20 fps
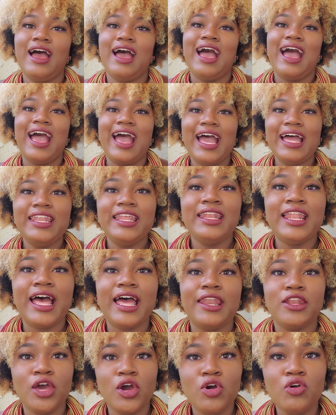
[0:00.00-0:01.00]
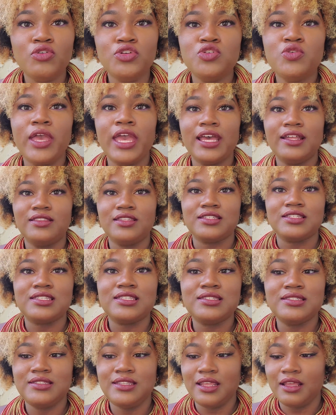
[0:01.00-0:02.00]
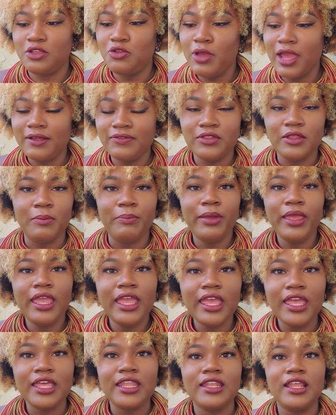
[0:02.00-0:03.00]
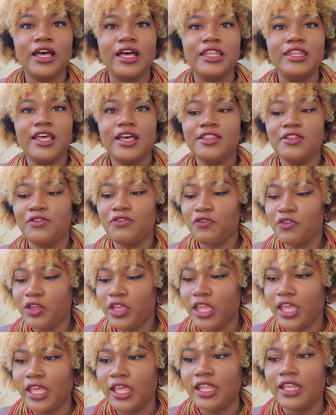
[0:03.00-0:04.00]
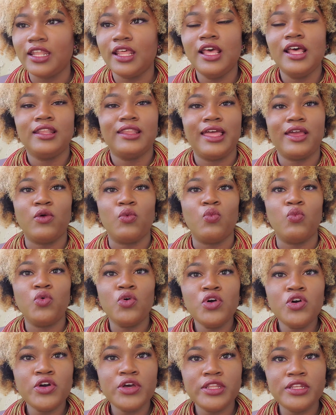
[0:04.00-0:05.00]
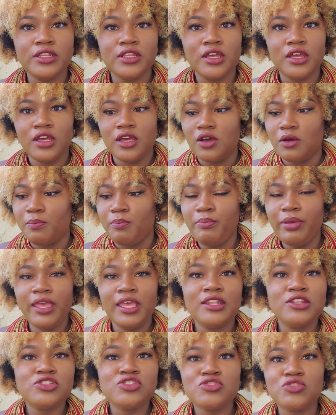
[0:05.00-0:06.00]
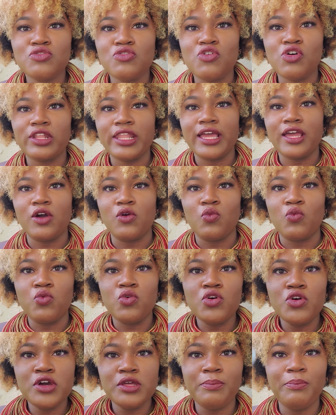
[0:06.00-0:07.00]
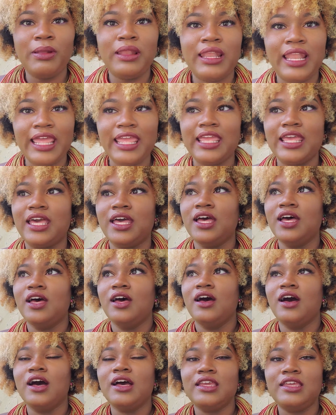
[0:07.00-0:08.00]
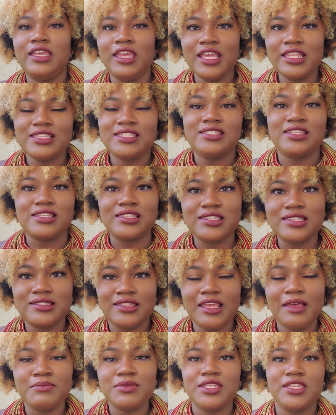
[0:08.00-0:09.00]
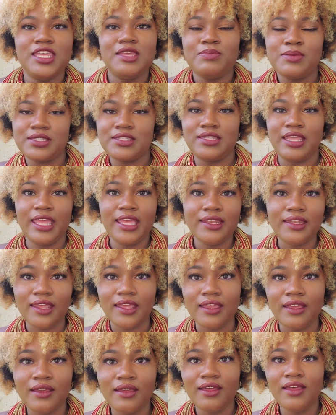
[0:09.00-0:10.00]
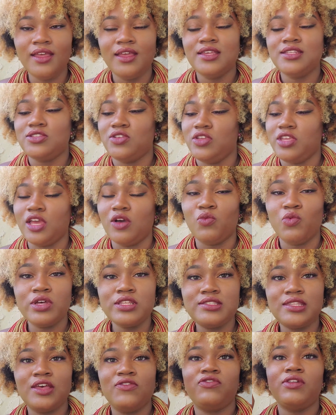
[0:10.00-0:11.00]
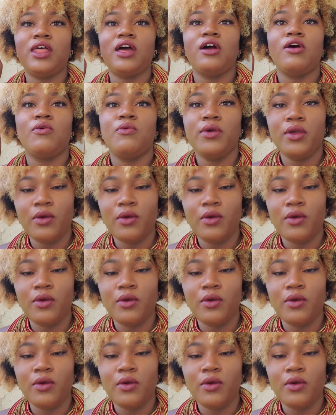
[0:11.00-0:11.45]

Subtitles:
I did not know you have to pin another freaking like wood pencil or like a wood plank against the stem to keep it standing. So yeah, once that flower went